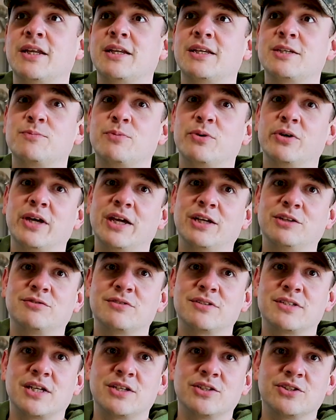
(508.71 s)
then it's put
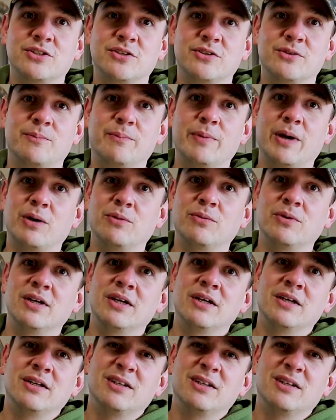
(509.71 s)
extra tension on the belt?